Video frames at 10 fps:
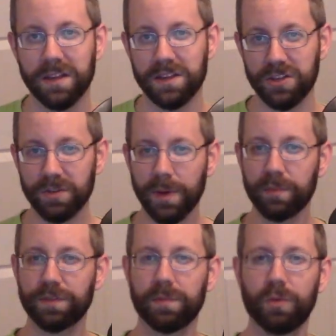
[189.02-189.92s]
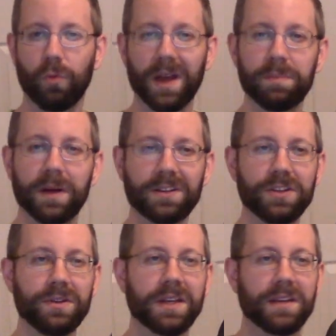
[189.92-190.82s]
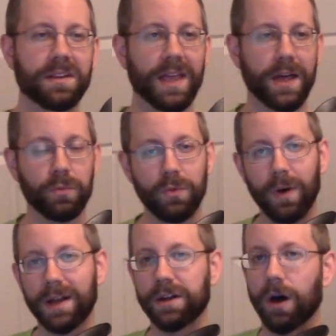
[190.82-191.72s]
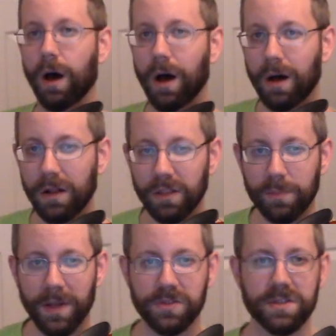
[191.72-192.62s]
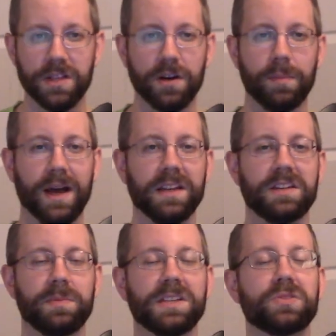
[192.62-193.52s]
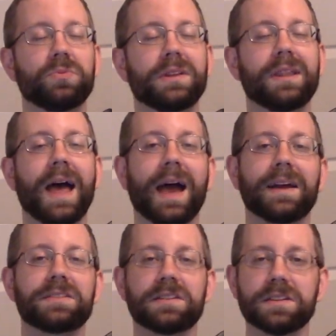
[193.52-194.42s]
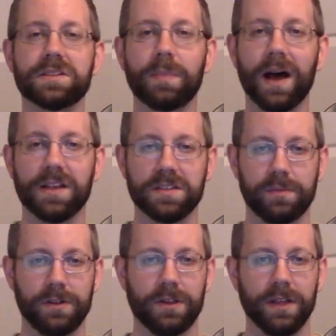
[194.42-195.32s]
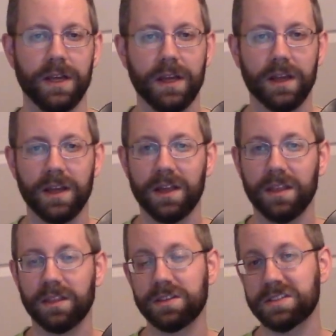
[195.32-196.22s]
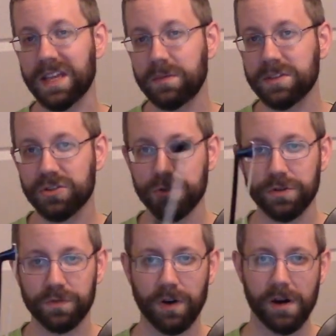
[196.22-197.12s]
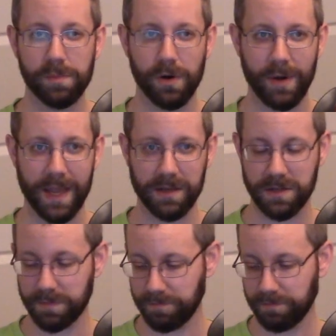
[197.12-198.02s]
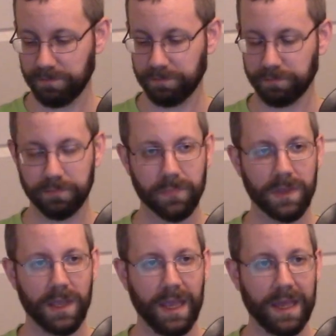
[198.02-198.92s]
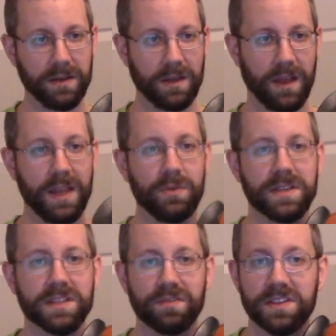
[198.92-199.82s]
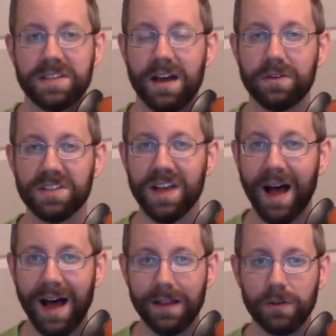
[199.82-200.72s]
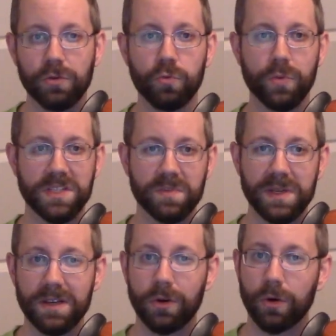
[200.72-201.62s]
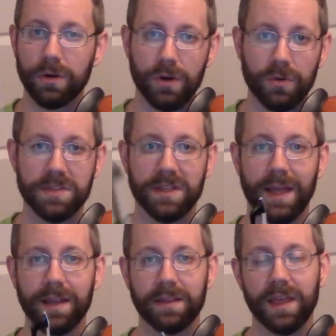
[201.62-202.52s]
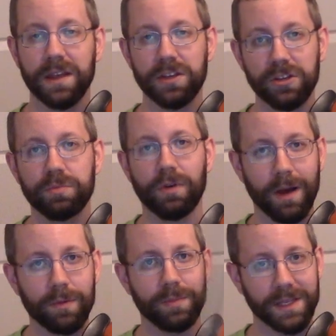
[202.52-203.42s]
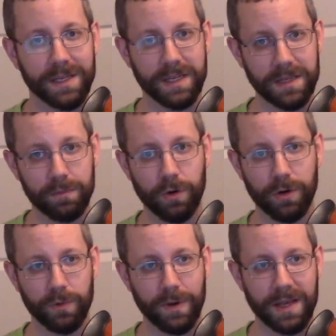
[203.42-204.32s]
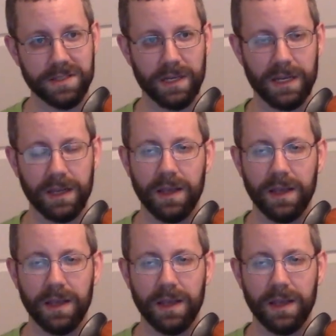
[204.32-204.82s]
Do you remember from the white belt unit that we wanted all the muscles in our body to be as relaxed as possible? The same is true for our bow hand. And anyways, if the sound is hollow, wispy, or ghost-like, then you probably need more rosin.